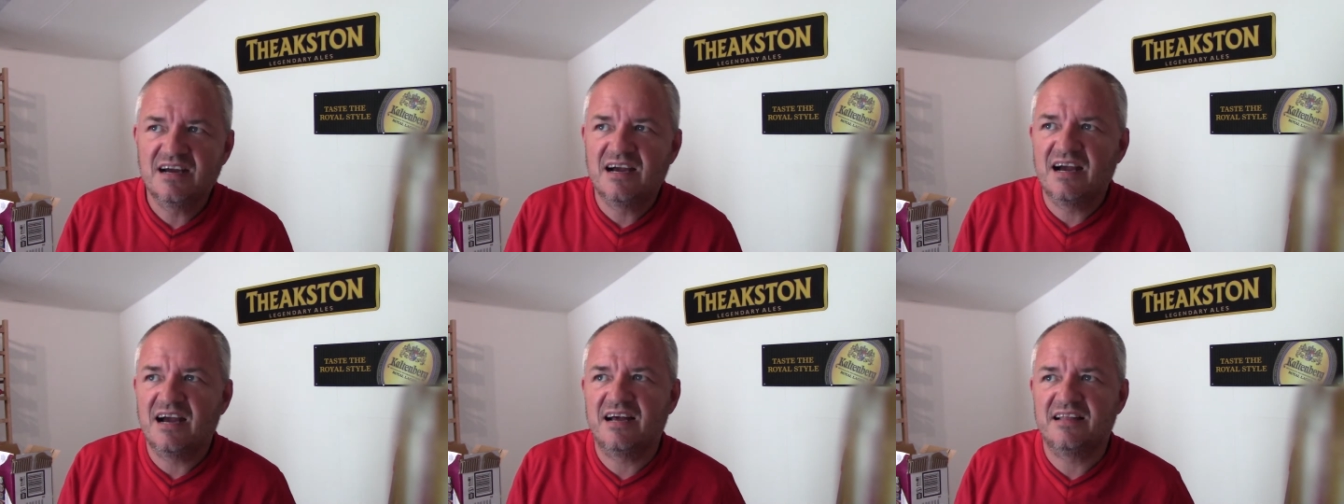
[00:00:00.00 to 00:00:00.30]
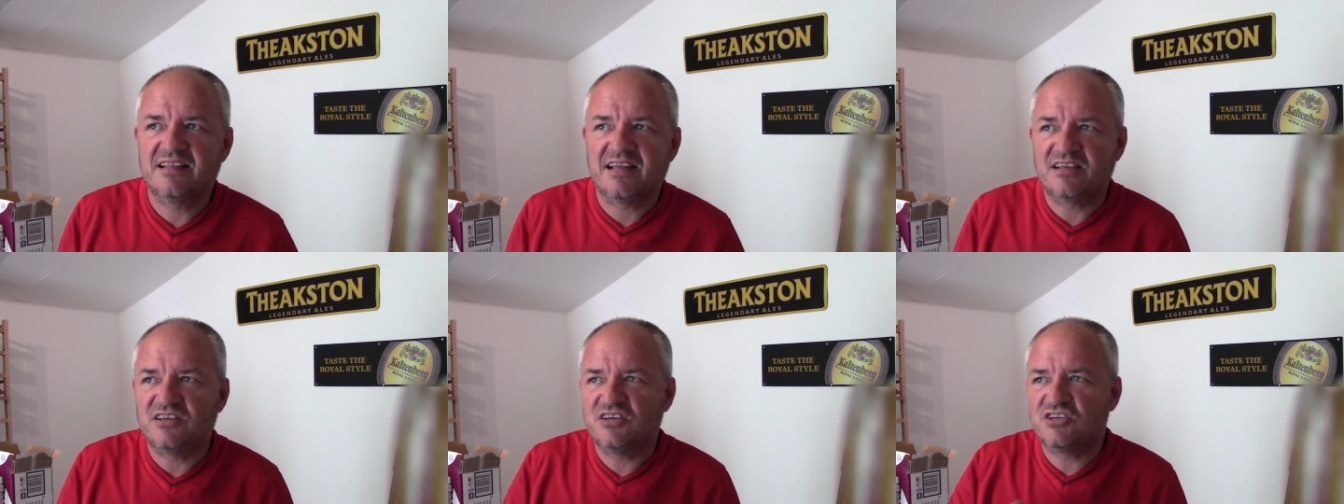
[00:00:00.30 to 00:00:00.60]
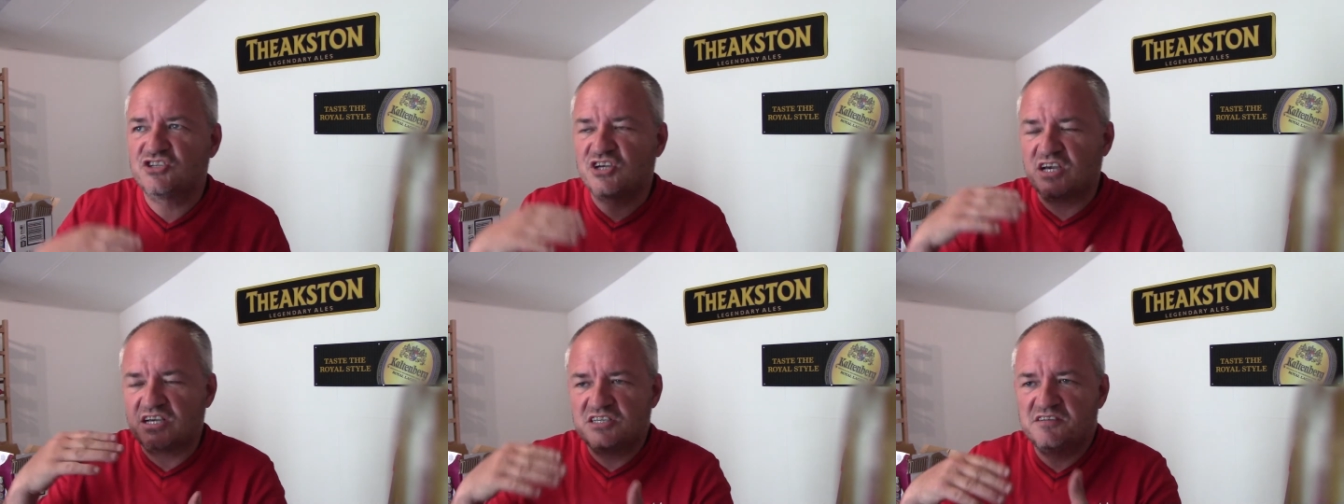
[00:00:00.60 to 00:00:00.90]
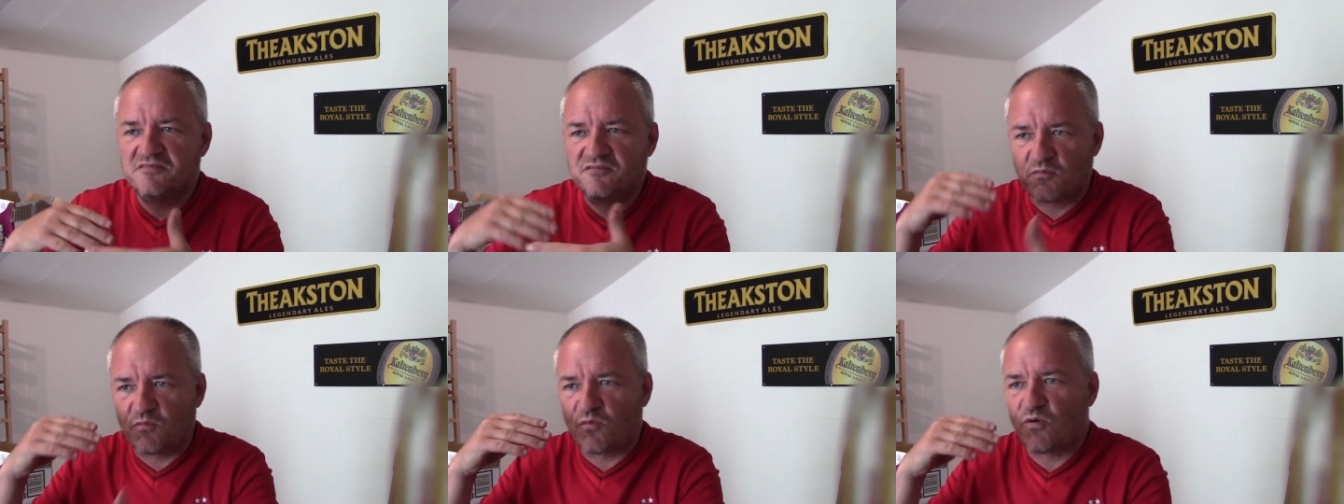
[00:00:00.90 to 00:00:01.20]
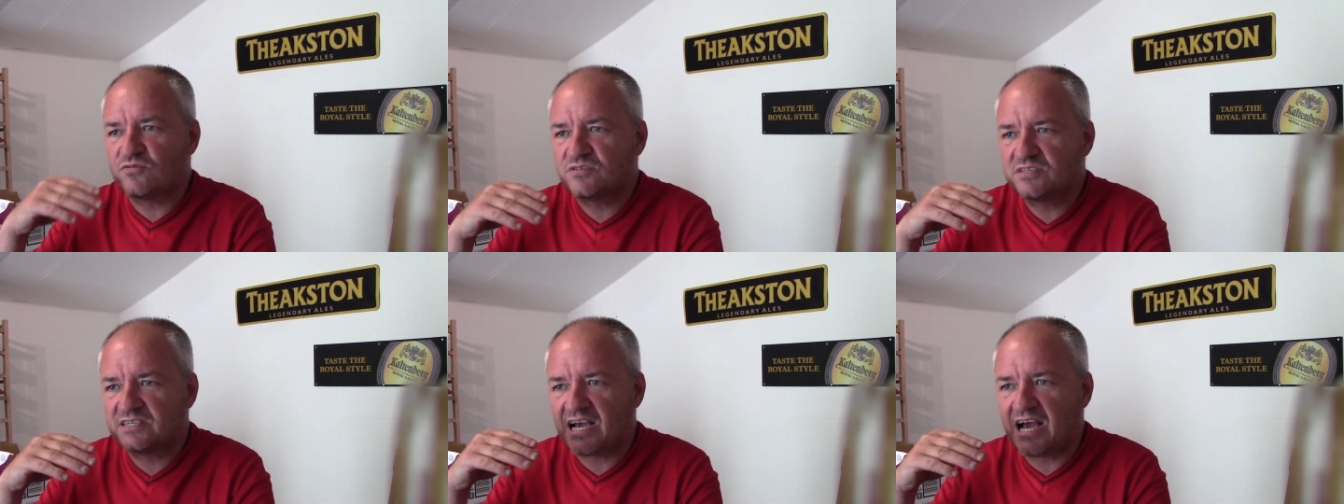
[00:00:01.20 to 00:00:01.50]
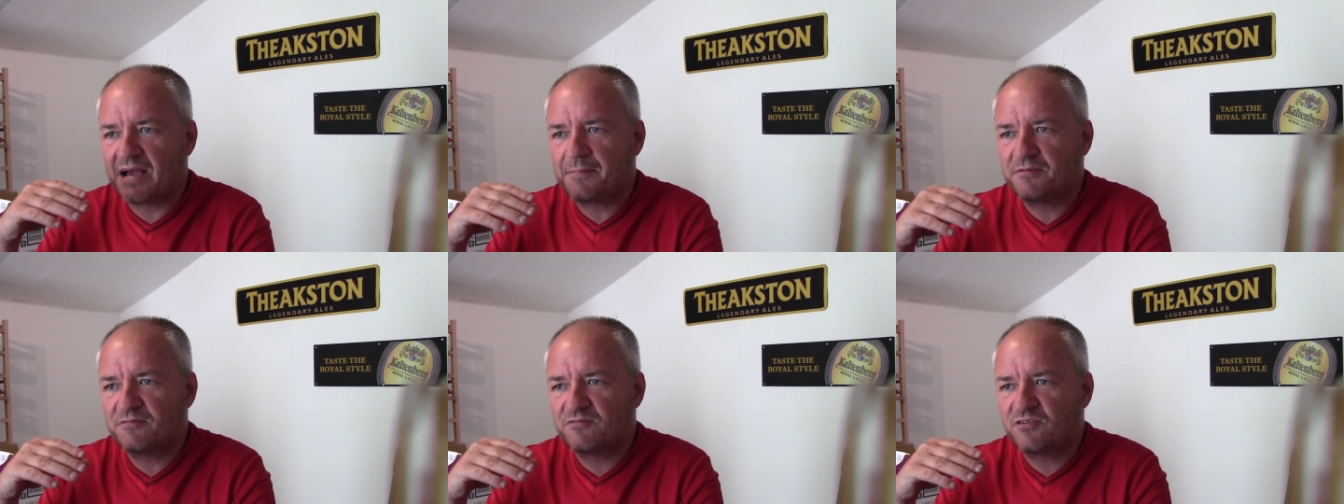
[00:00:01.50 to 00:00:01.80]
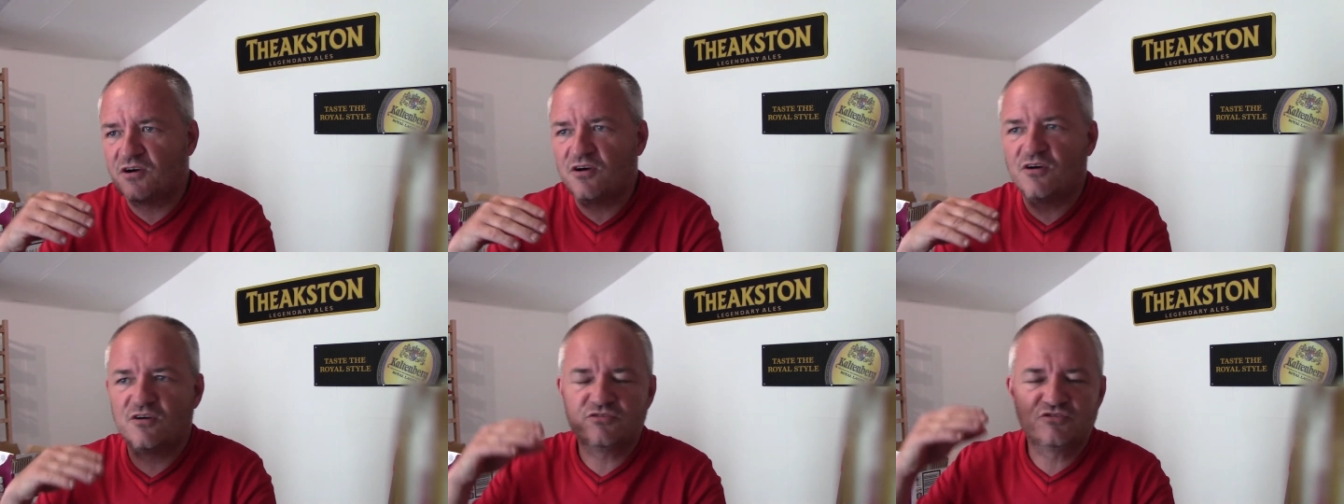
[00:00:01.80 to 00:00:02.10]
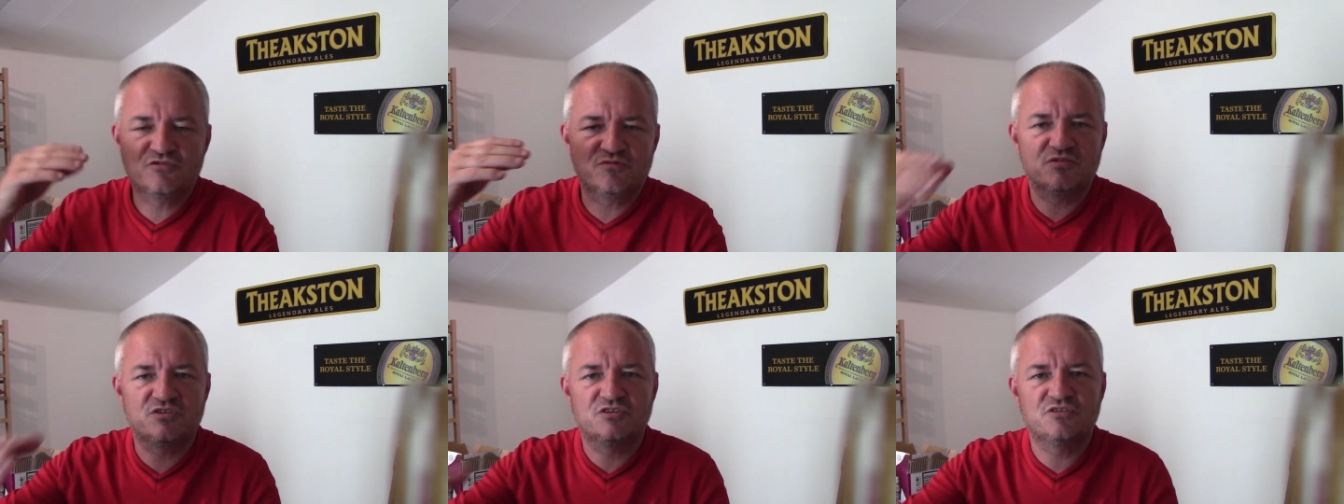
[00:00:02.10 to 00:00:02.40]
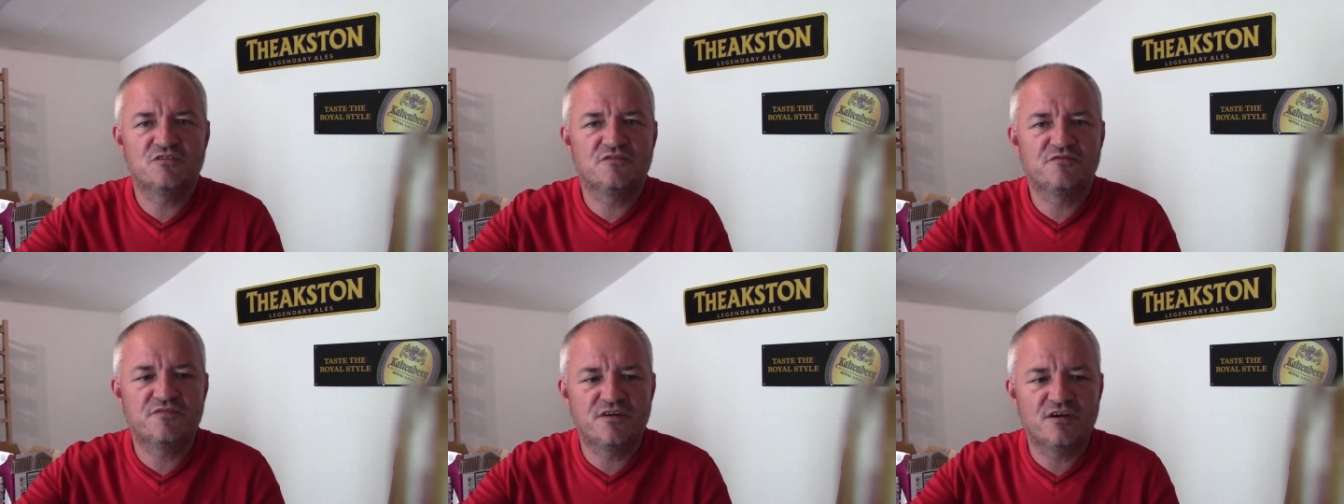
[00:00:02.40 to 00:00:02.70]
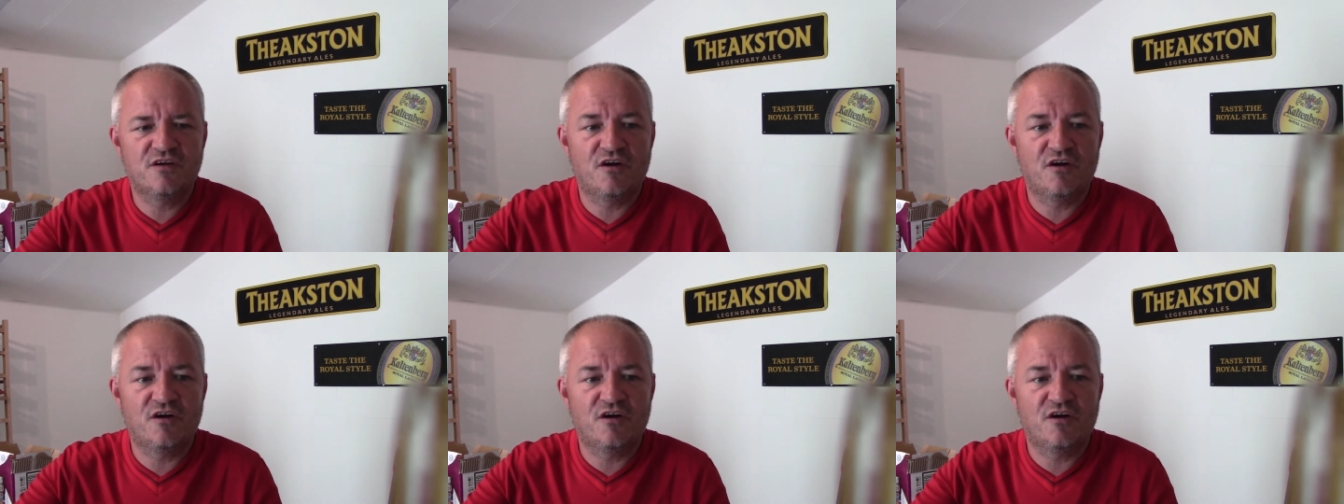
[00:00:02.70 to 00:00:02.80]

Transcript: and then you change it from one type of car to another.